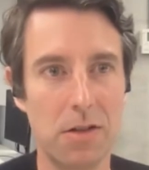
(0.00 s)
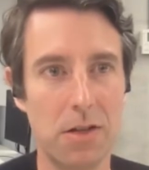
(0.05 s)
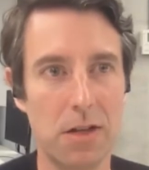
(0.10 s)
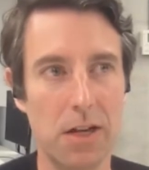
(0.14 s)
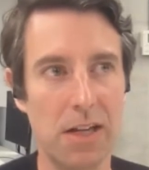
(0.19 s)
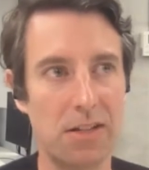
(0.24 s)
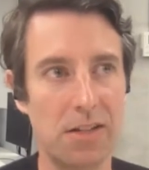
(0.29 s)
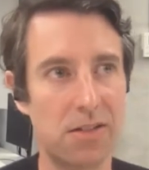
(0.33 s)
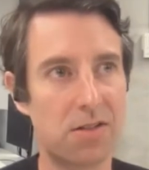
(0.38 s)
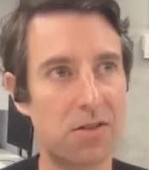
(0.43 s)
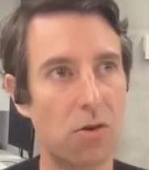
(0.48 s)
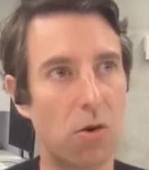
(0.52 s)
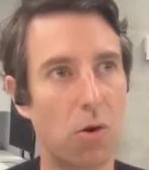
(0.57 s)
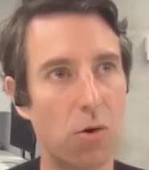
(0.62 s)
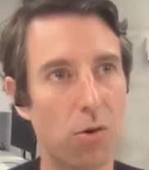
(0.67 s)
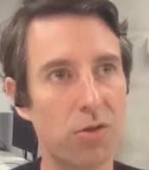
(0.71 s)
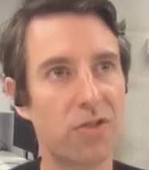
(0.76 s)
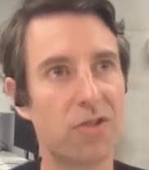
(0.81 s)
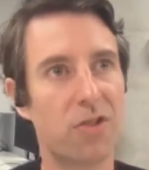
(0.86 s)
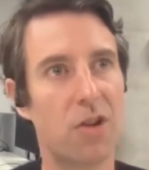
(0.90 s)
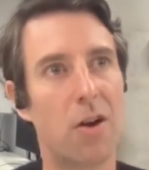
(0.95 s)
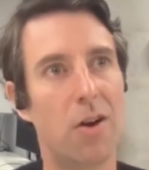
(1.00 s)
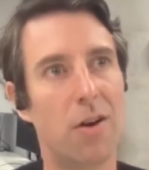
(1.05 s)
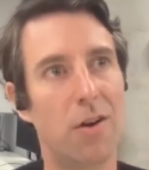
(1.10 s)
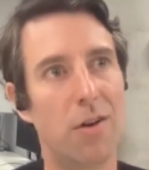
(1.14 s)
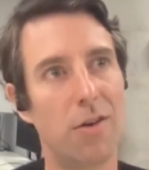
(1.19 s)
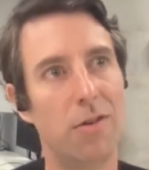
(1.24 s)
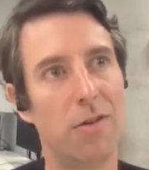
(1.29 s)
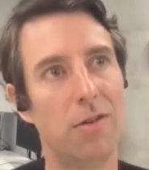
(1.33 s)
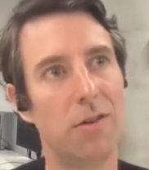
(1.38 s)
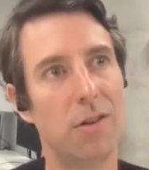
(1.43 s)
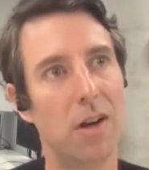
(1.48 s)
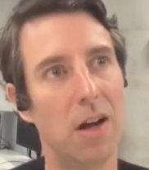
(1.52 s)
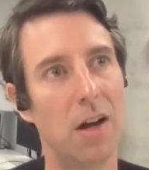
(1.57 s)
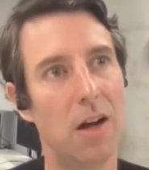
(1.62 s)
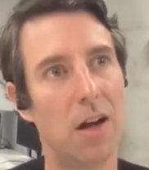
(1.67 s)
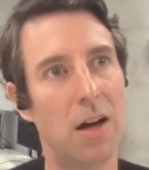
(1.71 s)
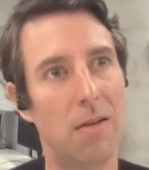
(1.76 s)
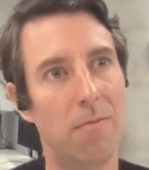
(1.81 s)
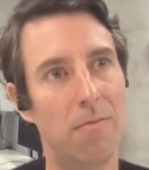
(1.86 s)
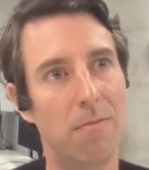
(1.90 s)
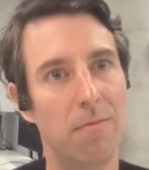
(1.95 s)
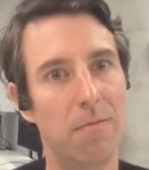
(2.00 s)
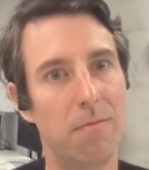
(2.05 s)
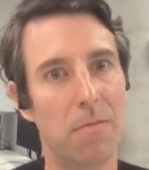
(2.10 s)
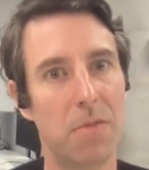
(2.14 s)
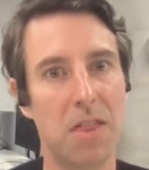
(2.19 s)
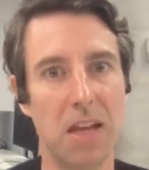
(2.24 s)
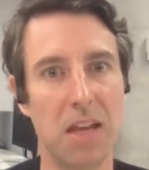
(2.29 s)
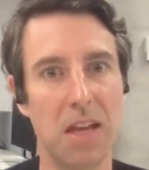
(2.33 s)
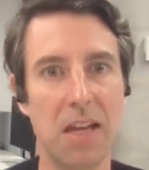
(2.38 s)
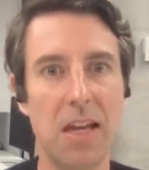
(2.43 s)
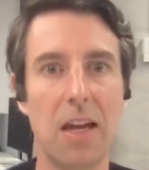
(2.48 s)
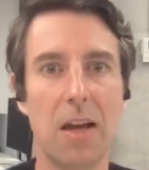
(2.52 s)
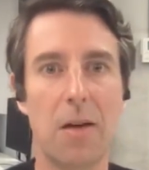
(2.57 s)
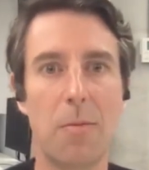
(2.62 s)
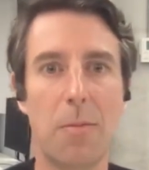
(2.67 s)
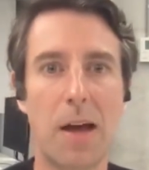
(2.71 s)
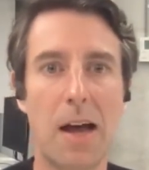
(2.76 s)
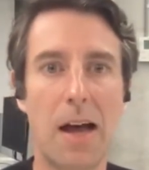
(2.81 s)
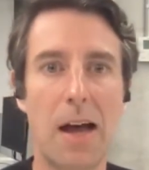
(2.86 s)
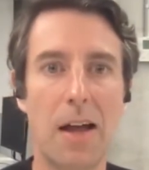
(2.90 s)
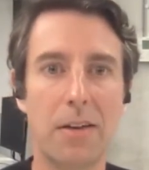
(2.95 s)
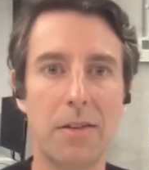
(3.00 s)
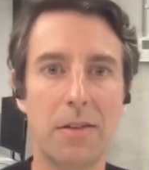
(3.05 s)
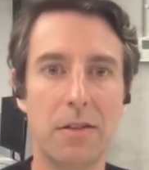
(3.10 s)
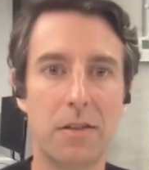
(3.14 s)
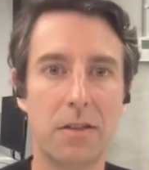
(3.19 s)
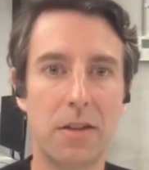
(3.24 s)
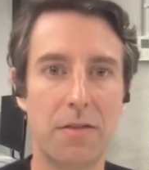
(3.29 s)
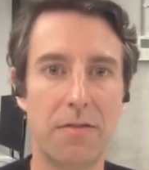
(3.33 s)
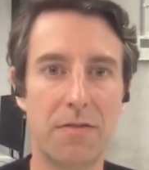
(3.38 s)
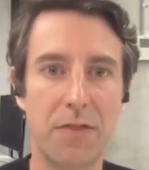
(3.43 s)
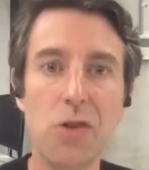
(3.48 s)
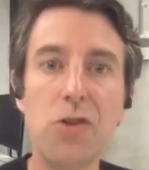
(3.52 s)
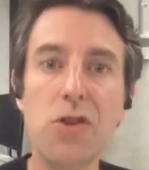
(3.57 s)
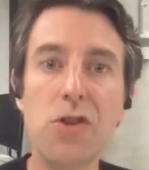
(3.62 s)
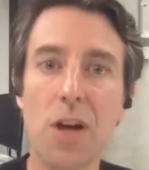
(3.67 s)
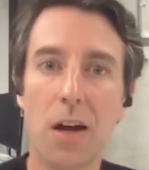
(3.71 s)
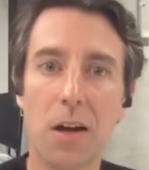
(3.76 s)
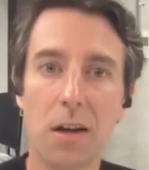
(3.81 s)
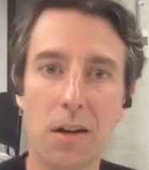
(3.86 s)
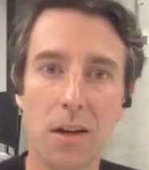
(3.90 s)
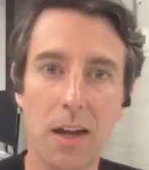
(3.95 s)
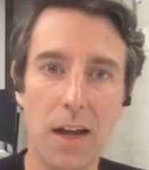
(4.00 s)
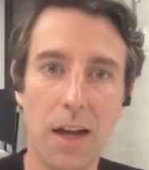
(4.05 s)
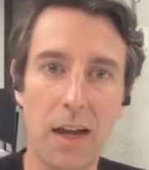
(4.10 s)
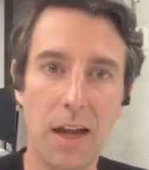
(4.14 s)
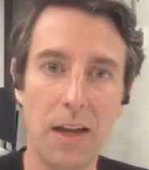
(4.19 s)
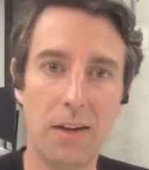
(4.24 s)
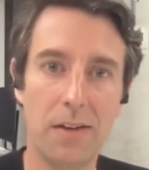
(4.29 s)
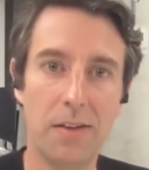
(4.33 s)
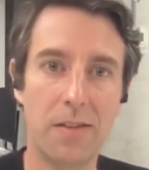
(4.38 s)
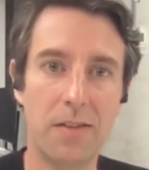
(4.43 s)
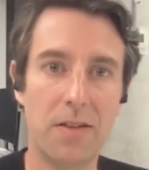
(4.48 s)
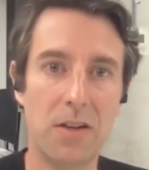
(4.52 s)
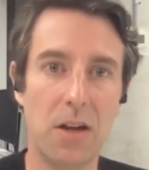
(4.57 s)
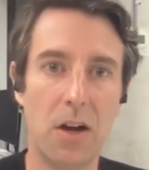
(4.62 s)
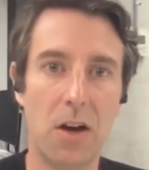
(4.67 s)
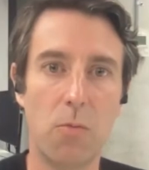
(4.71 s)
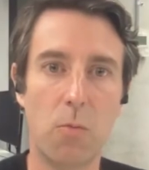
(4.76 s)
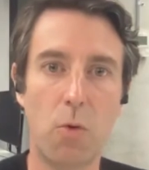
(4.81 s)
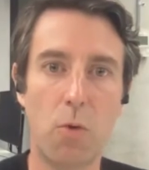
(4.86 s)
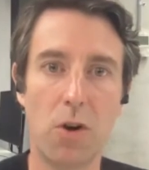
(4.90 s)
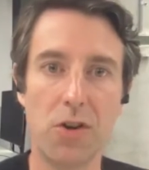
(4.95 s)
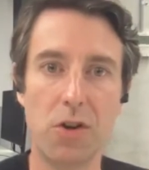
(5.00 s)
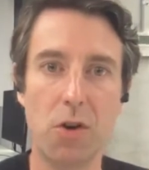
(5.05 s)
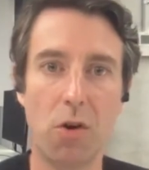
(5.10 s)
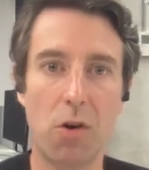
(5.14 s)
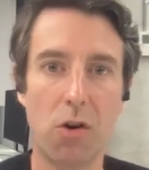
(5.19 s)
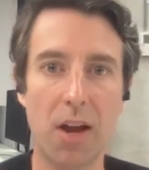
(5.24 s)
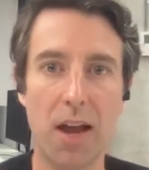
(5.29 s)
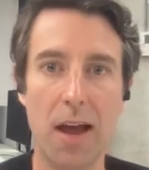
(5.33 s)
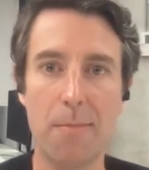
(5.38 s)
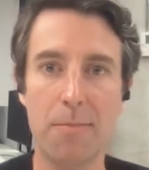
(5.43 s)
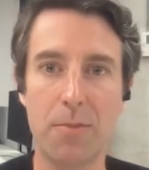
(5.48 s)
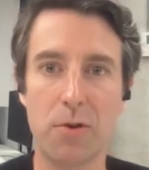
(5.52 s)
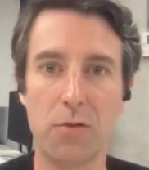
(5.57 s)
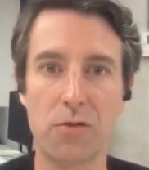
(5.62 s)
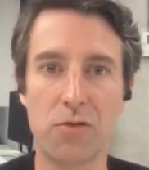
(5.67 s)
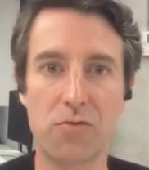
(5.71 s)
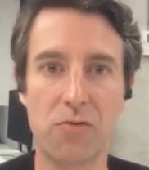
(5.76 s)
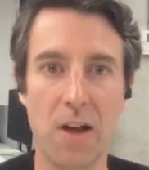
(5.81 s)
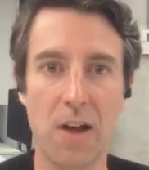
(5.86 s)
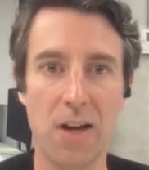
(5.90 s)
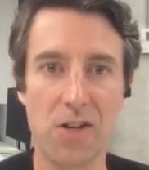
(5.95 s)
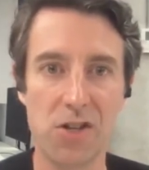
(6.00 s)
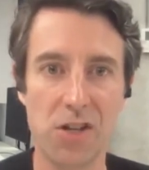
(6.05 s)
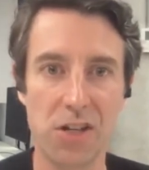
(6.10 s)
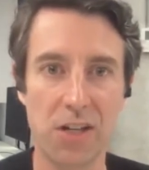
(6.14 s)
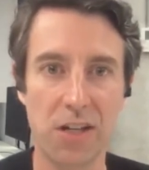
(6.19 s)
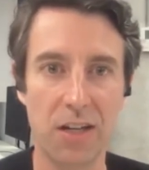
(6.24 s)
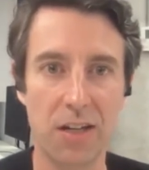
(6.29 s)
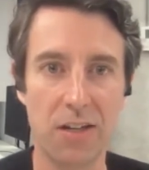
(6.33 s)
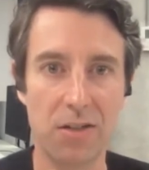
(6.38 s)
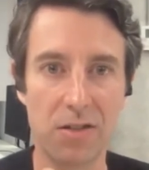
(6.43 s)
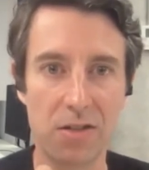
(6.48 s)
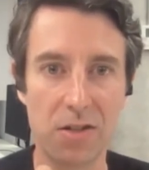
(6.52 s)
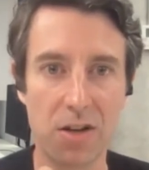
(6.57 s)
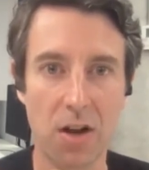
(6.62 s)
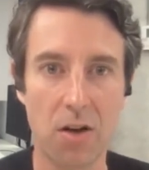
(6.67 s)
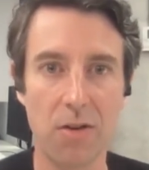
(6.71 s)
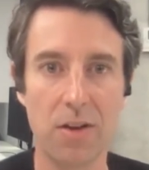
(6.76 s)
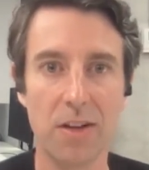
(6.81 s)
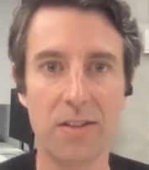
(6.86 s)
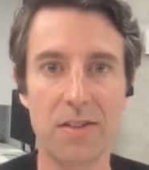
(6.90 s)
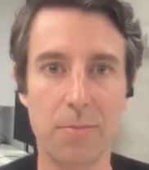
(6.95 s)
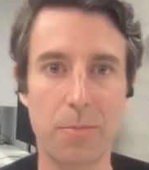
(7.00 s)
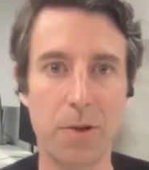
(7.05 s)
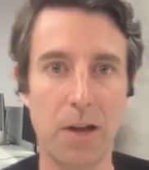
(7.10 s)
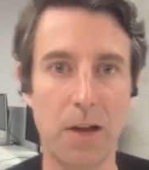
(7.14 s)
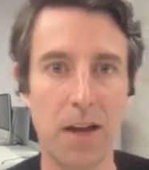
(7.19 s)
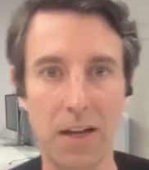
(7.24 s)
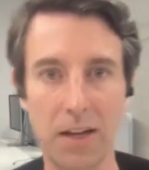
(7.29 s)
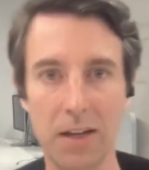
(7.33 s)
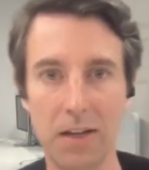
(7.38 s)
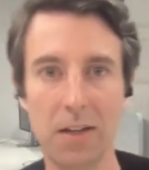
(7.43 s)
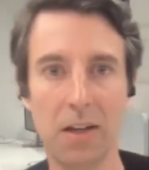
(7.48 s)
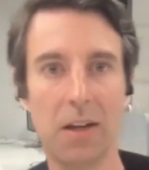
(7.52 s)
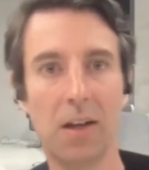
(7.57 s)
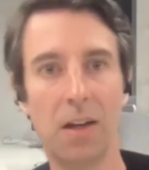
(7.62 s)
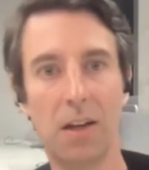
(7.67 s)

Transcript: It's also thinking about the future and what your capital strategy is going to be